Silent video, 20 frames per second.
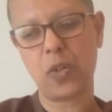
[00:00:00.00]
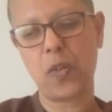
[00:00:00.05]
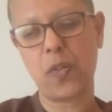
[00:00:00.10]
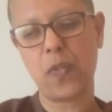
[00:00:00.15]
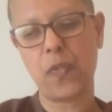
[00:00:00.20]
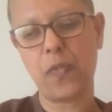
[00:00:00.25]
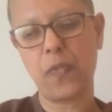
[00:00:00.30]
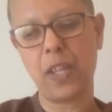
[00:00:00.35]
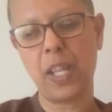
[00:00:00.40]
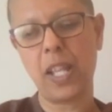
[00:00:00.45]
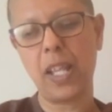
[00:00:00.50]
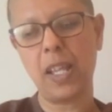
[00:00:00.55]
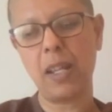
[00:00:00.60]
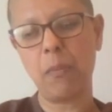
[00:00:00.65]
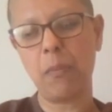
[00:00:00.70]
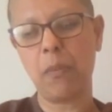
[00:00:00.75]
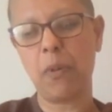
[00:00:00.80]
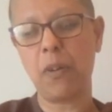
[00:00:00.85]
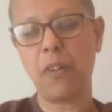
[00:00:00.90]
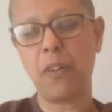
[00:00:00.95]
or
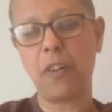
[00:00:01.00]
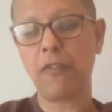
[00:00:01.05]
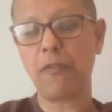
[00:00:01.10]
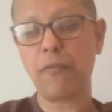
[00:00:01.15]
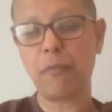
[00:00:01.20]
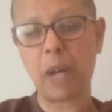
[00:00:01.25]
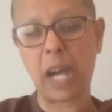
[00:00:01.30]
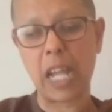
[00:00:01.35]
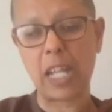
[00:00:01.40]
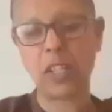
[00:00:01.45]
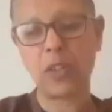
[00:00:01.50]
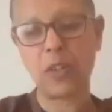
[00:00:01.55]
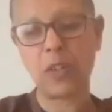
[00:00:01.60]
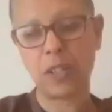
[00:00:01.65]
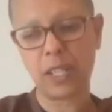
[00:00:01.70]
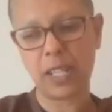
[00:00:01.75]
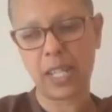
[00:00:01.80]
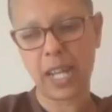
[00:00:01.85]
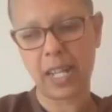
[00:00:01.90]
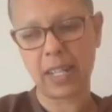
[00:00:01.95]
feeling born of mind
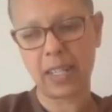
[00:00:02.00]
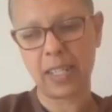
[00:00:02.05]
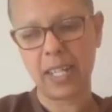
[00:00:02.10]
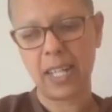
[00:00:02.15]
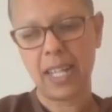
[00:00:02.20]
contact,